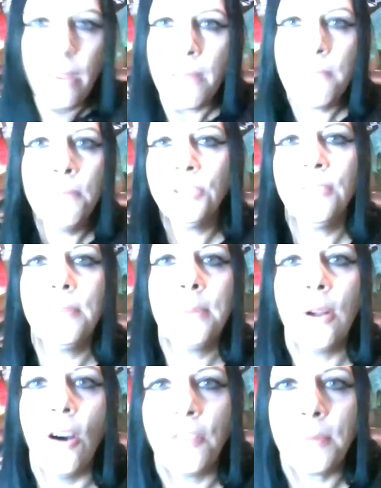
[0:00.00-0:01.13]
Most of them are
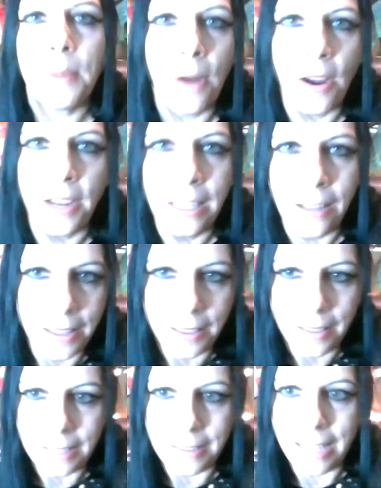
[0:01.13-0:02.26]
all from the parking lot and
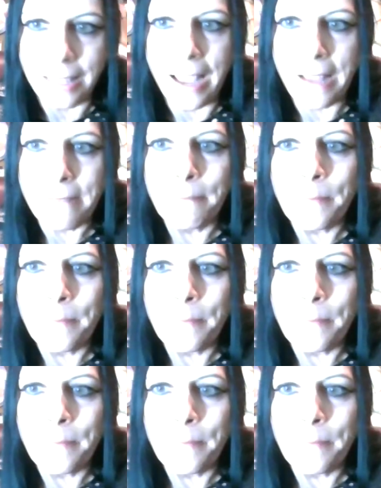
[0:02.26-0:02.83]
things like that.